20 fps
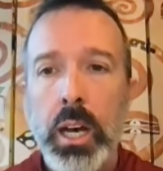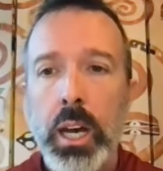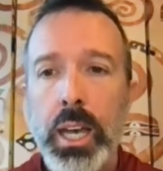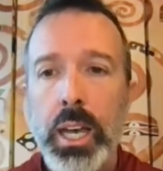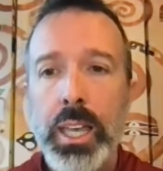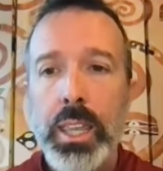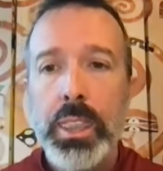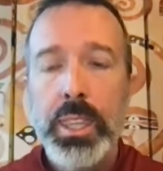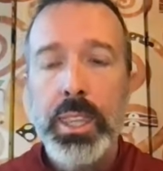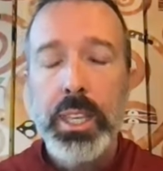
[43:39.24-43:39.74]

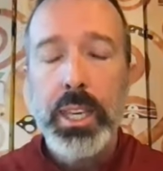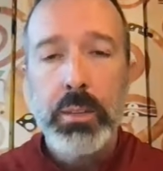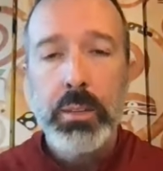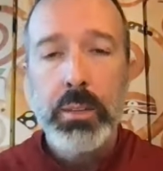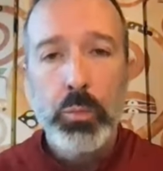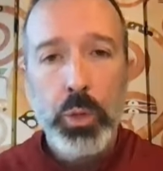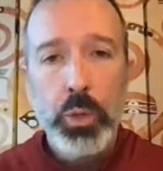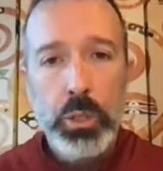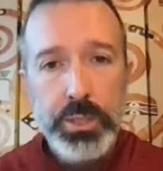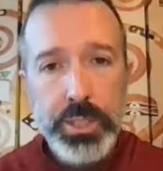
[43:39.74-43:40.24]
and that
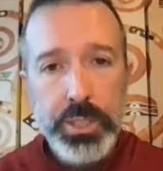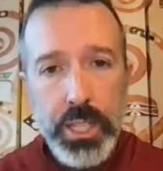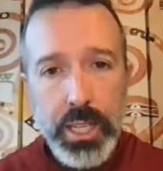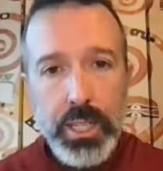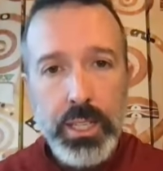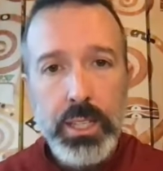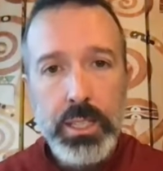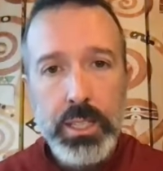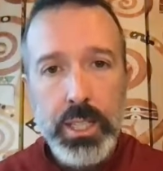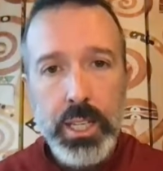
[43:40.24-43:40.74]
will
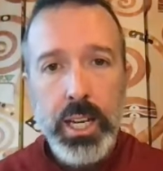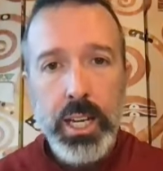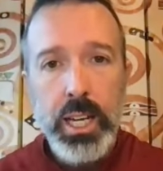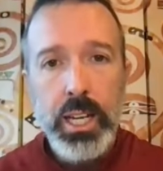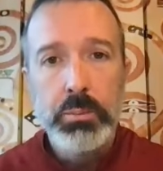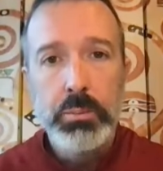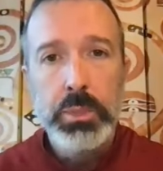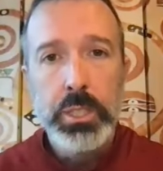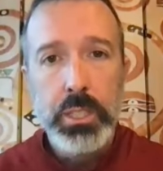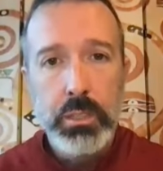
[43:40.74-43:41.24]
take the
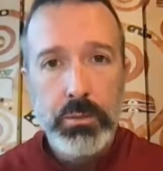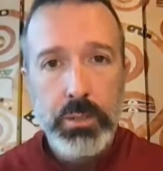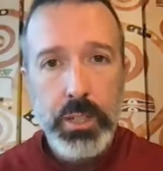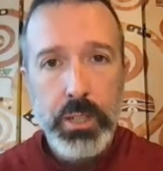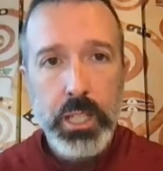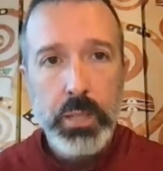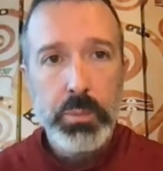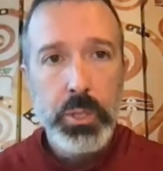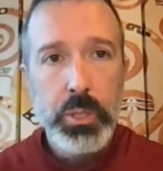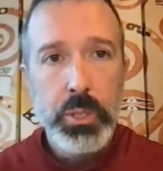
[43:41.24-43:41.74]
time to
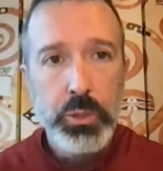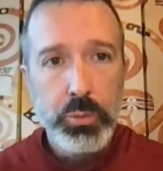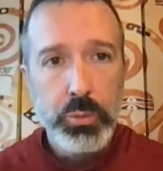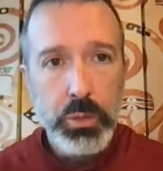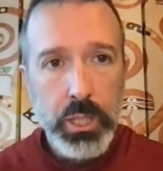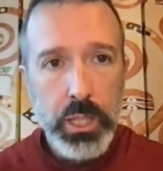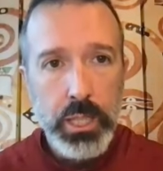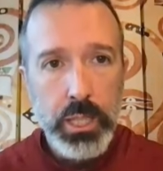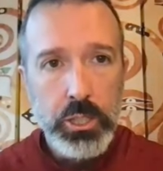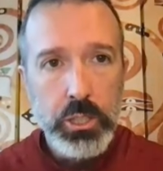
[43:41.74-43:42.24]
develop those
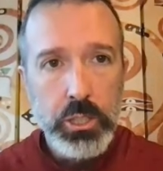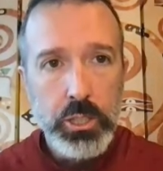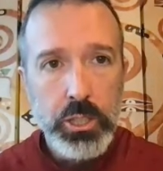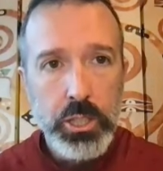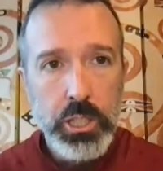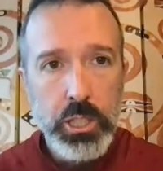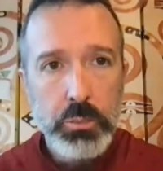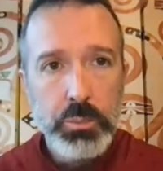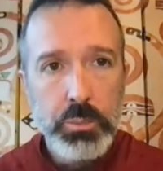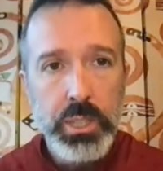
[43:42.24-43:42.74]

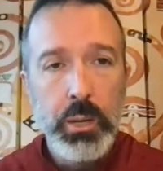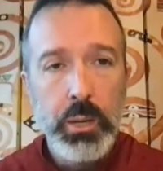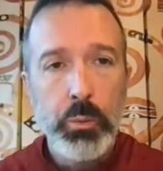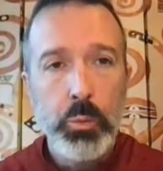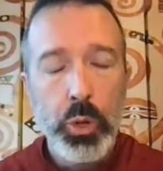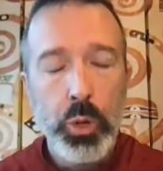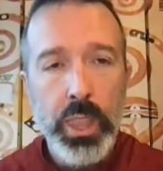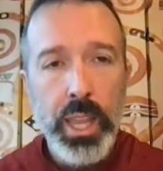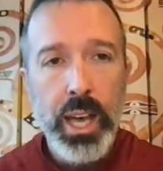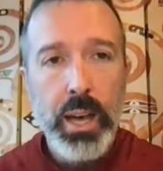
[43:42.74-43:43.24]
relationships and
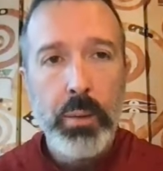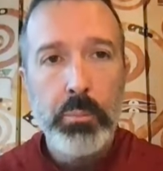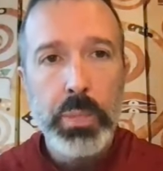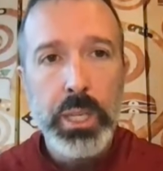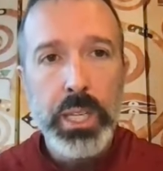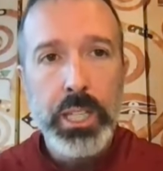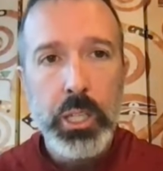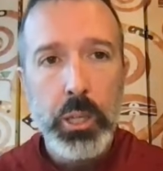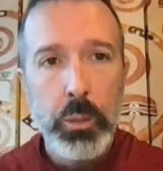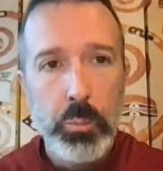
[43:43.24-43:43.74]
will not be
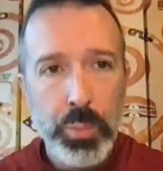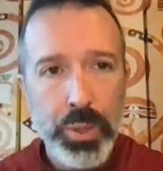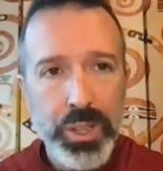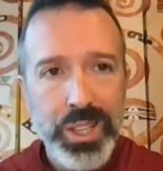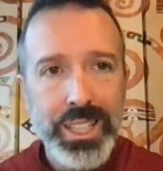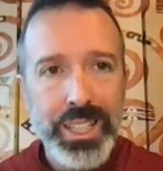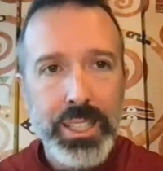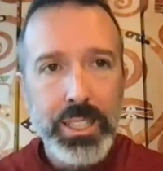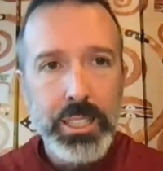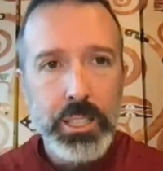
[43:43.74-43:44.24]

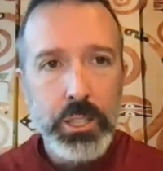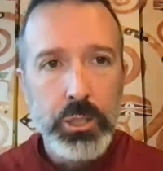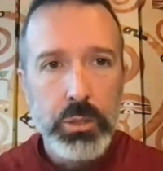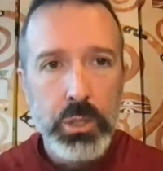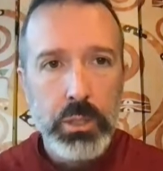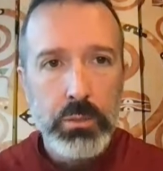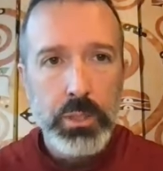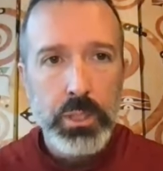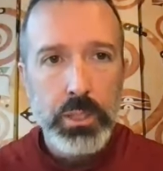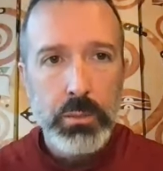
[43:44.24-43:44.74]
completely
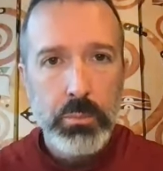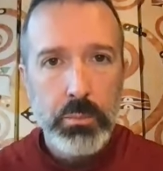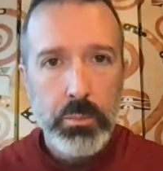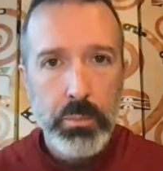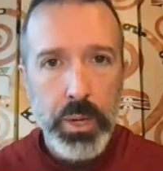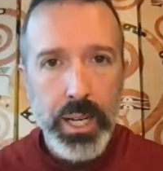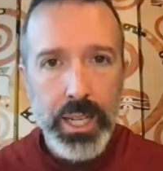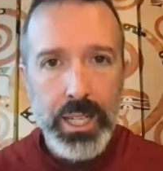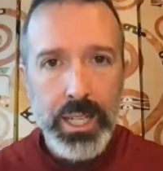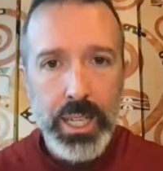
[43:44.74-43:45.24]
driven
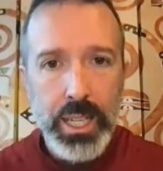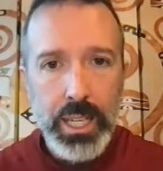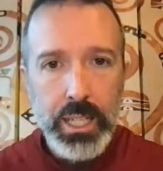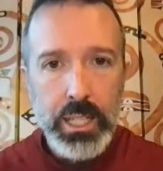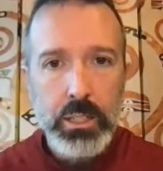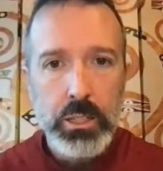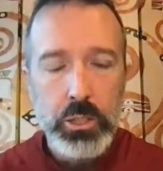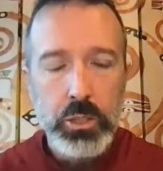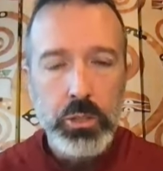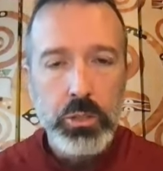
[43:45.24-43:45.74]
by getting
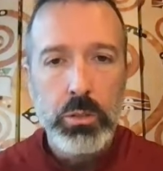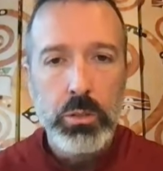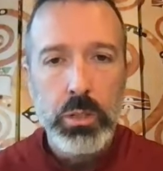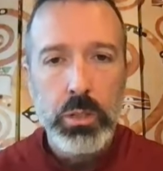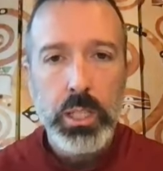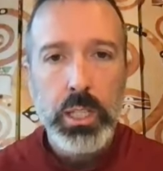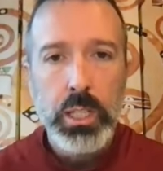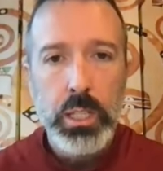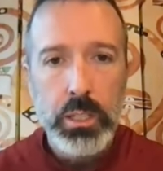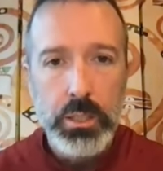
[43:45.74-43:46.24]
the
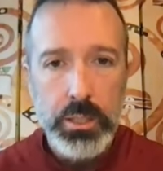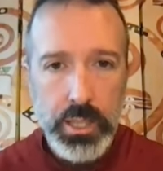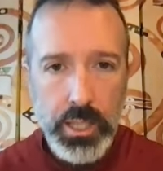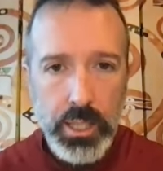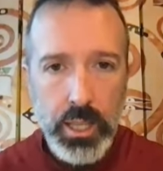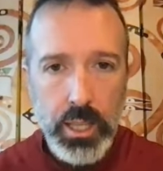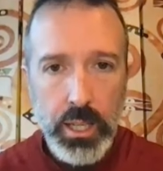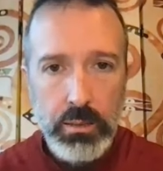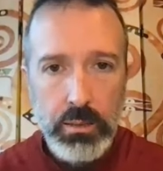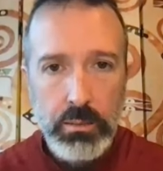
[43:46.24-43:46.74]
story in on
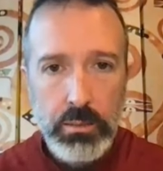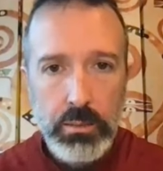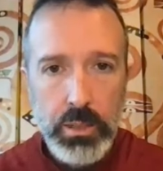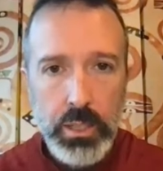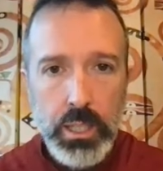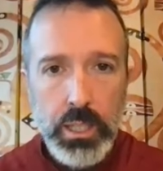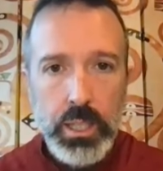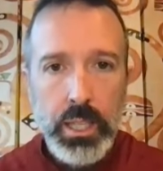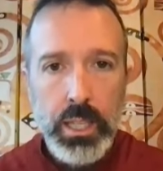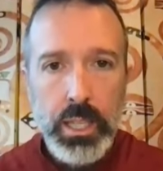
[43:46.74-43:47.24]
deadline,
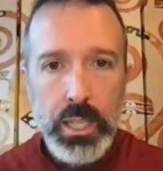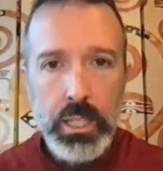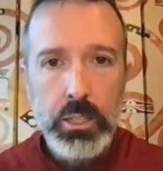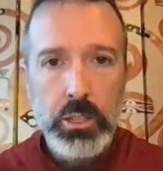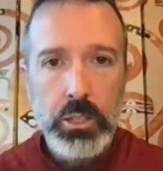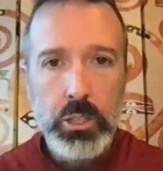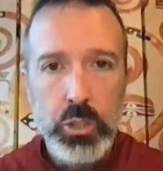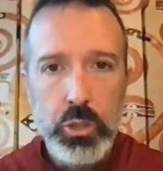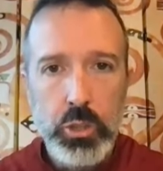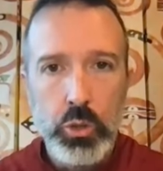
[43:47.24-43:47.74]
getting
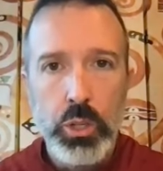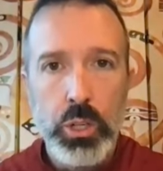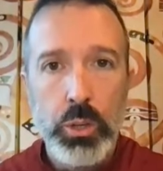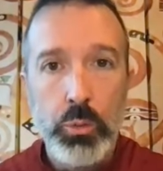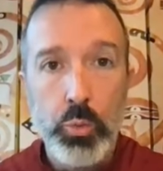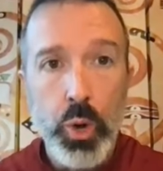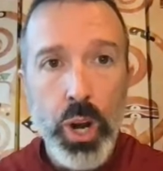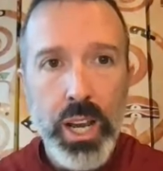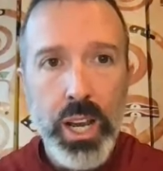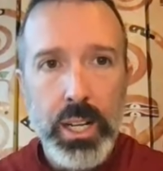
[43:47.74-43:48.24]
the story
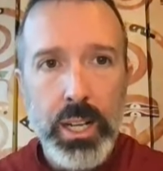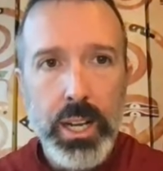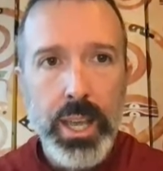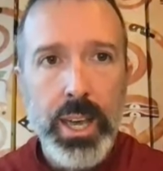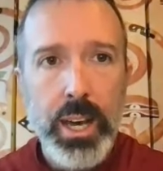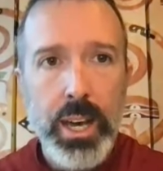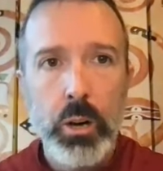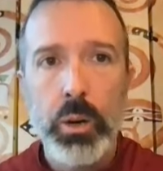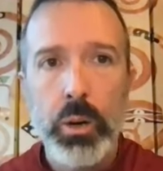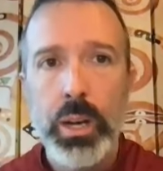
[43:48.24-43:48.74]
right
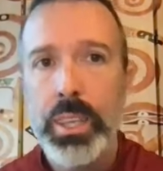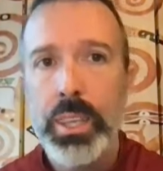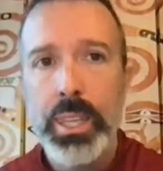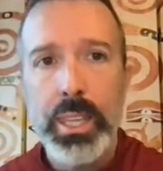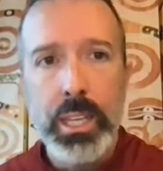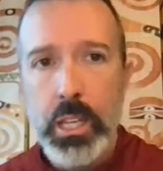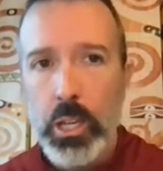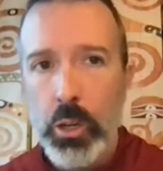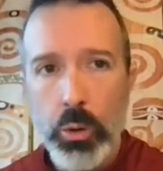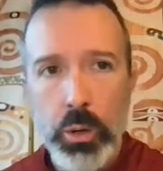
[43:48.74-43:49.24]
now, and
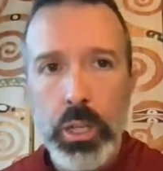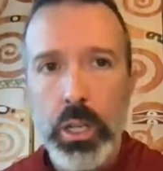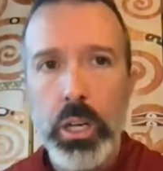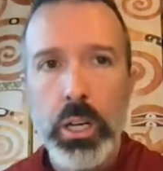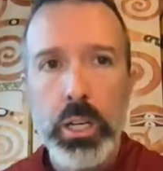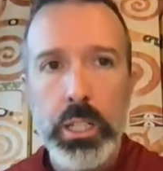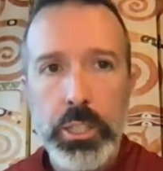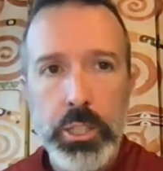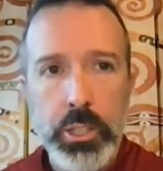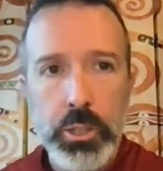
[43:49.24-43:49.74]
then going
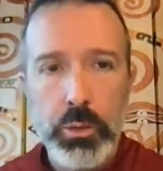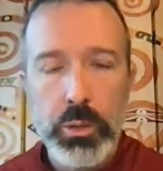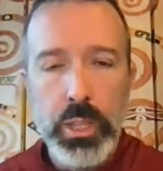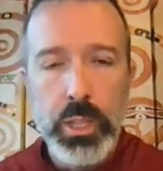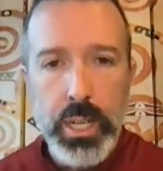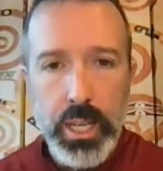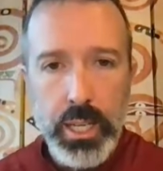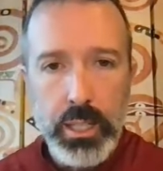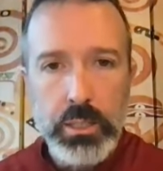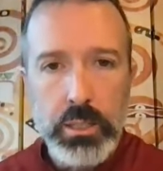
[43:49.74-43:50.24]
on and doing the
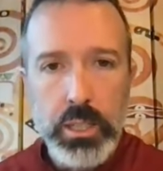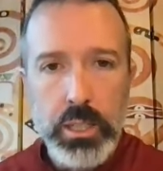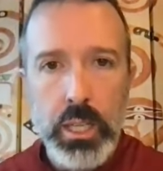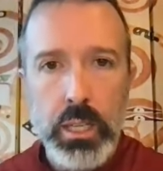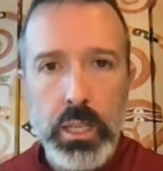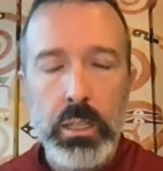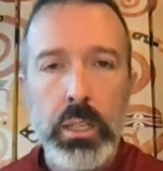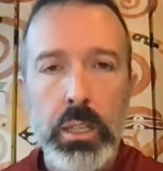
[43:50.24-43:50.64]
next thing.